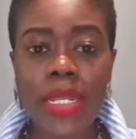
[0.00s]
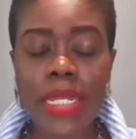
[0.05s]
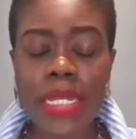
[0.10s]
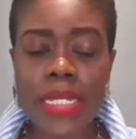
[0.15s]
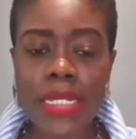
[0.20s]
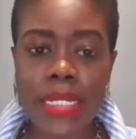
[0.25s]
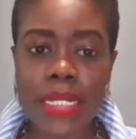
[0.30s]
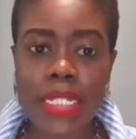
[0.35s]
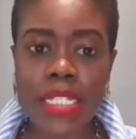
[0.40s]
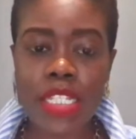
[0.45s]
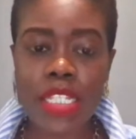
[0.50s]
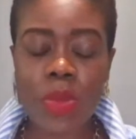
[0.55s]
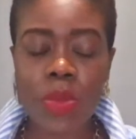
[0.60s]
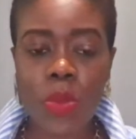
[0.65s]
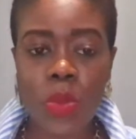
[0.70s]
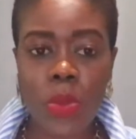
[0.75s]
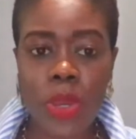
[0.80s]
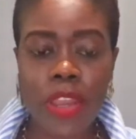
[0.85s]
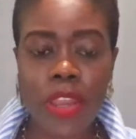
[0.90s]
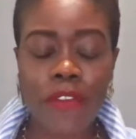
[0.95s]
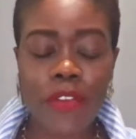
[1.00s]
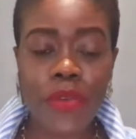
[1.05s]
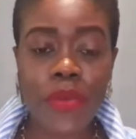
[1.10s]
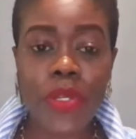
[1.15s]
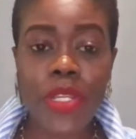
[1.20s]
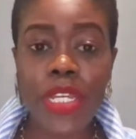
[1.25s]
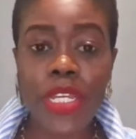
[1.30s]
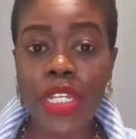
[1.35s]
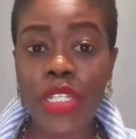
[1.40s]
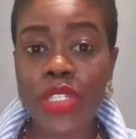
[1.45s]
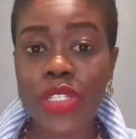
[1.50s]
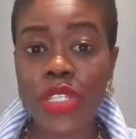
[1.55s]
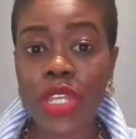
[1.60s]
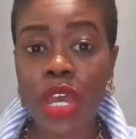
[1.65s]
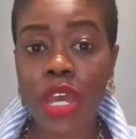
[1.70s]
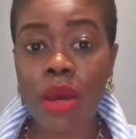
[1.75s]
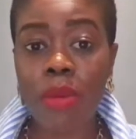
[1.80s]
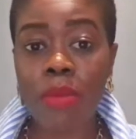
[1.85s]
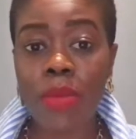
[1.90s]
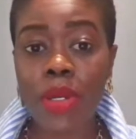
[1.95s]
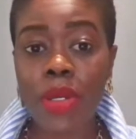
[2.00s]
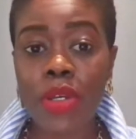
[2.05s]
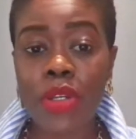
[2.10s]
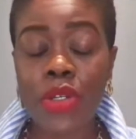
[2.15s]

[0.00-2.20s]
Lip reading: easy, and simple way for you to get some